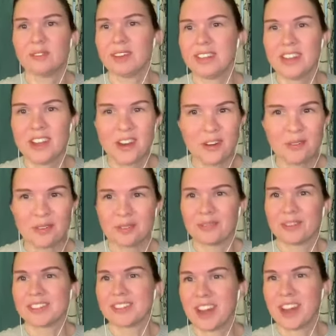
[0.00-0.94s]
know what
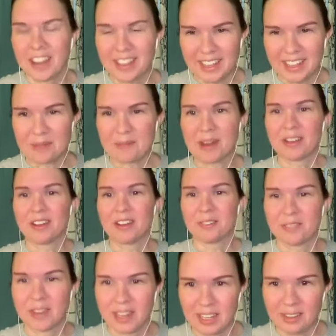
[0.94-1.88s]
we're talking about
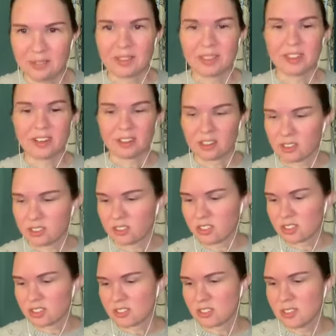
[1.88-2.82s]
already within our
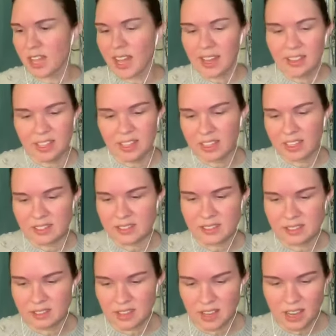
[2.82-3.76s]
culture. So yeah, I think
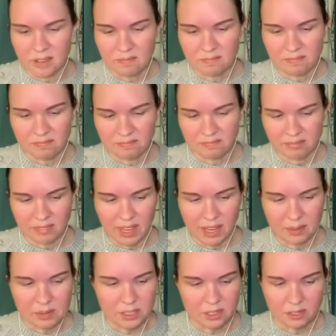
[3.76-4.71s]
it's
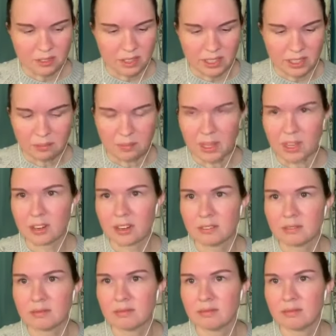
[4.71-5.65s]
absolutely, the
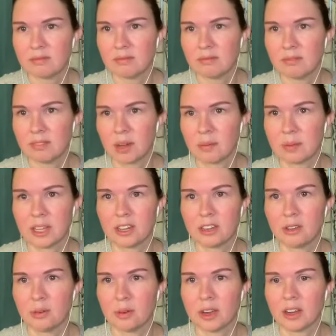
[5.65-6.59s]
better a
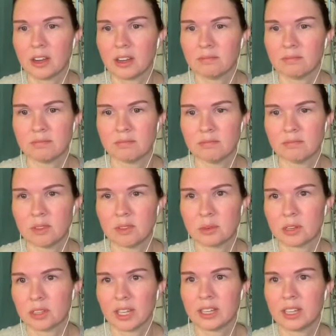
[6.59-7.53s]
player you are, the
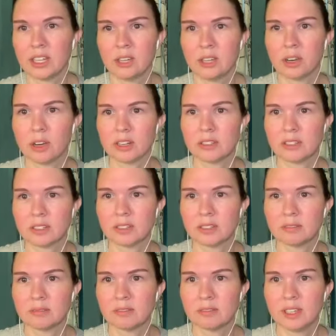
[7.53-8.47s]
more likely you are
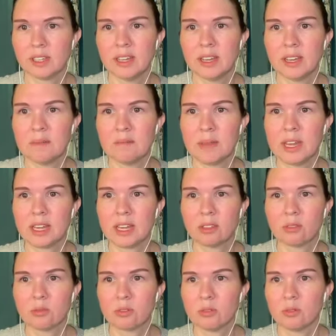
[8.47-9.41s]
to make
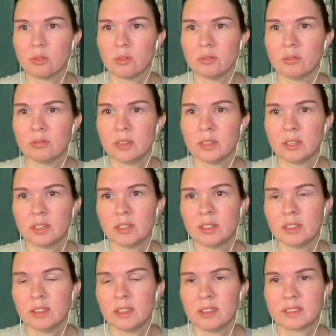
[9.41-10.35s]
it through
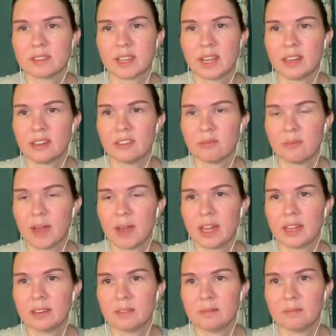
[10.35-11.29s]
this kind of
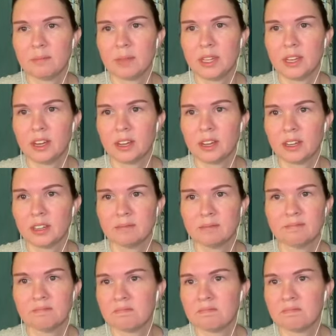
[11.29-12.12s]
bad PR.